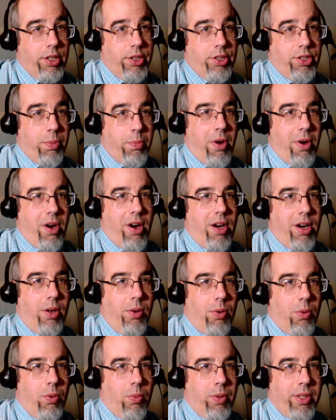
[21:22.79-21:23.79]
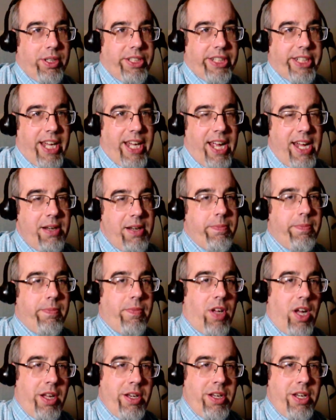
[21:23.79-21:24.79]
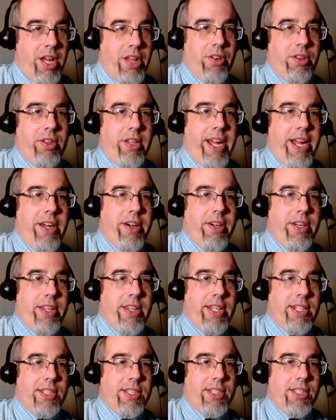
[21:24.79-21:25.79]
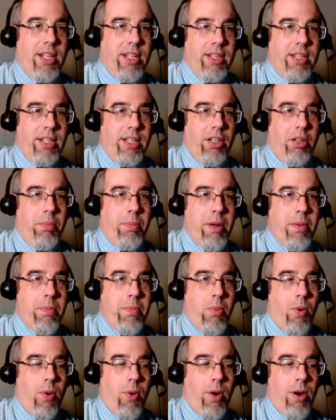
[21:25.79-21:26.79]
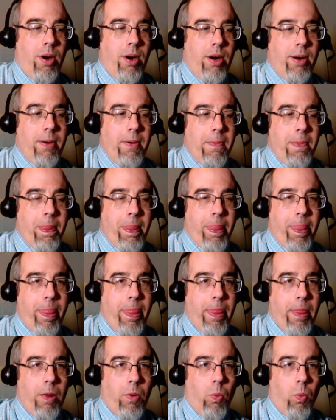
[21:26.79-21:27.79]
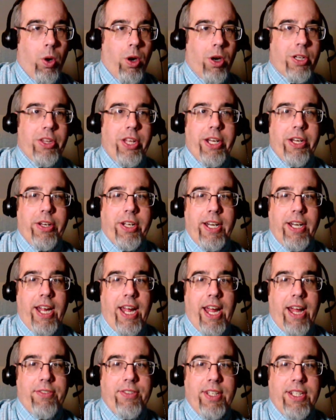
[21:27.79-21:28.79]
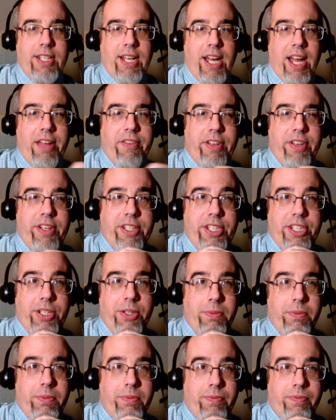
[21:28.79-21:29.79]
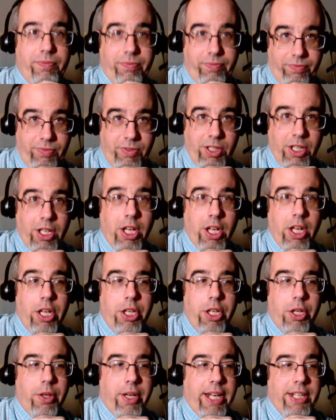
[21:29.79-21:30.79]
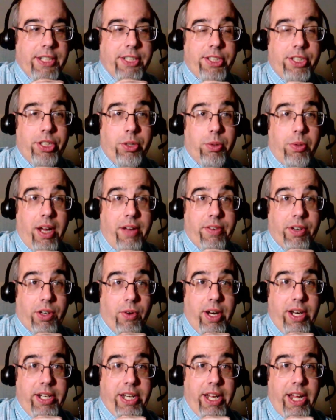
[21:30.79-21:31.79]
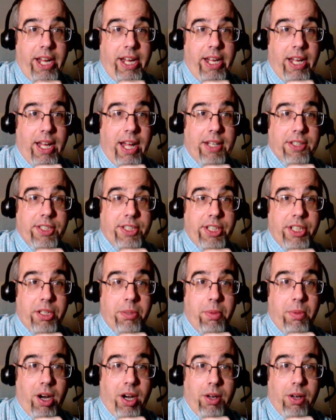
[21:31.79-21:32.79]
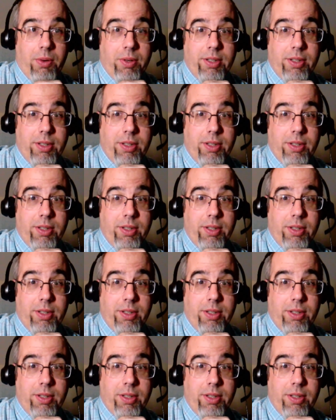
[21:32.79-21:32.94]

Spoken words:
Tomorrow, once again, another layer to this, a little bit more work that you're going to have to dive into. You guys too. Have a great day. I'll see you tomorrow.